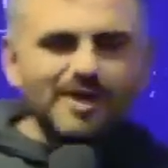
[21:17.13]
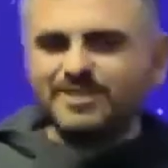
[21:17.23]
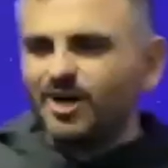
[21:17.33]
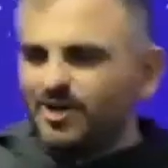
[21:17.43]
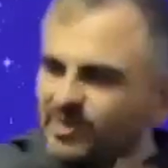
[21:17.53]
He's
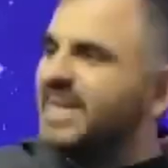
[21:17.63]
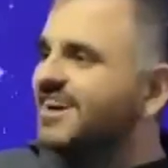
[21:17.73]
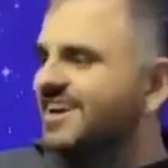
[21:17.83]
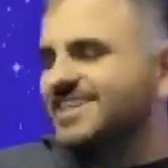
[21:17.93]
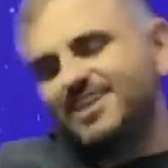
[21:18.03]
like, are you here?
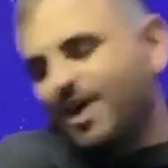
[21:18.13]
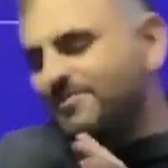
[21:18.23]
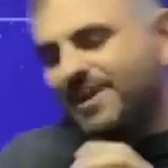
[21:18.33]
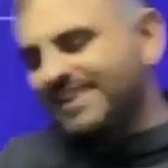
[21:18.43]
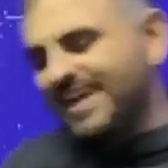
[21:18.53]
And I was like, no, I'm
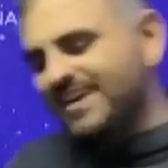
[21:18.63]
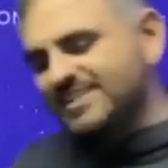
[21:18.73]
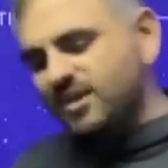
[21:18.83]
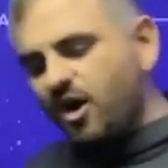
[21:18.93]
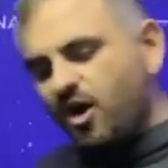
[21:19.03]
not there. He's
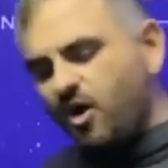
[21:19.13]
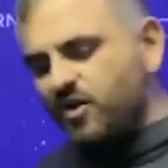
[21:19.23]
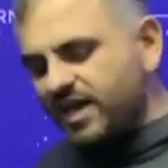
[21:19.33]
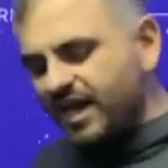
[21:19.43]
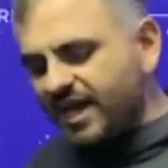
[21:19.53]
like, oh,
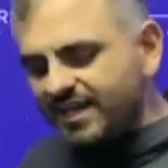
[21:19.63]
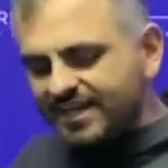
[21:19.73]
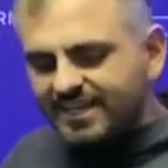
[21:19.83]
okay.